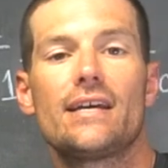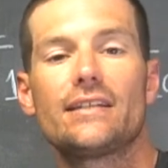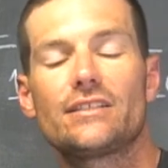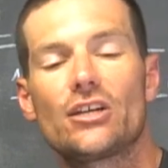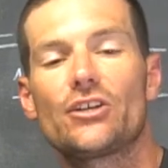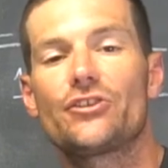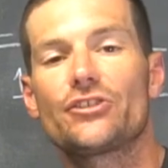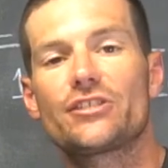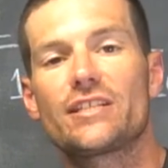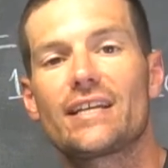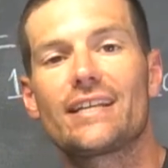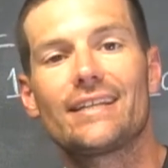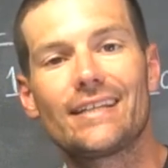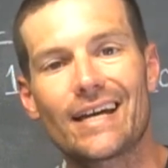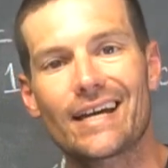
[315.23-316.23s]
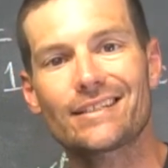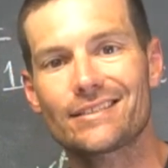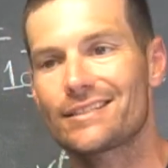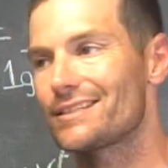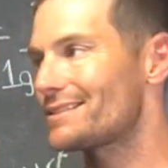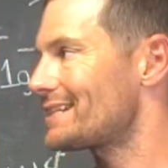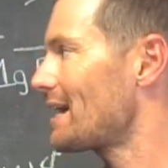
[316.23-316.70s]
to understand not
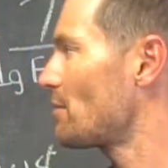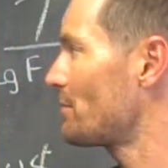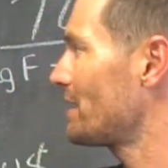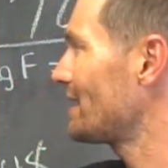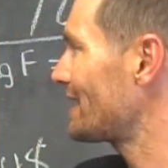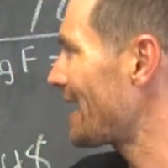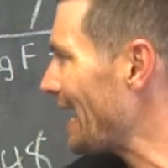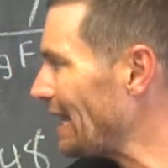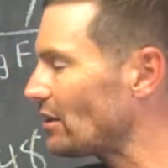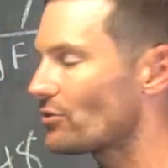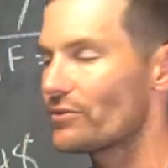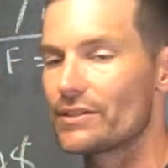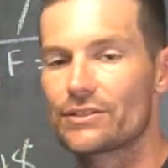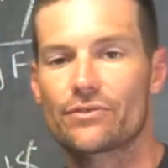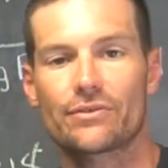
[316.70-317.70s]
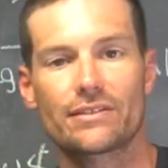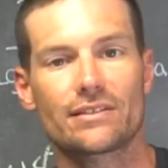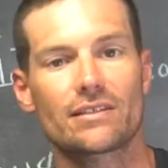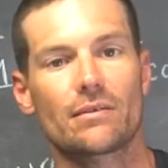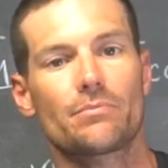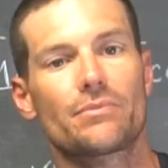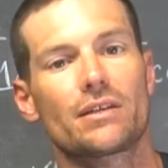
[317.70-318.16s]
just how many calories are in
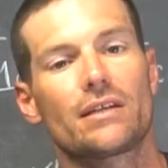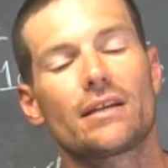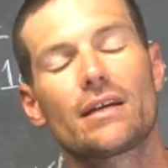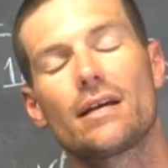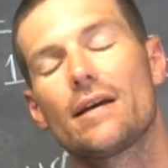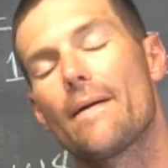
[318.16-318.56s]
something,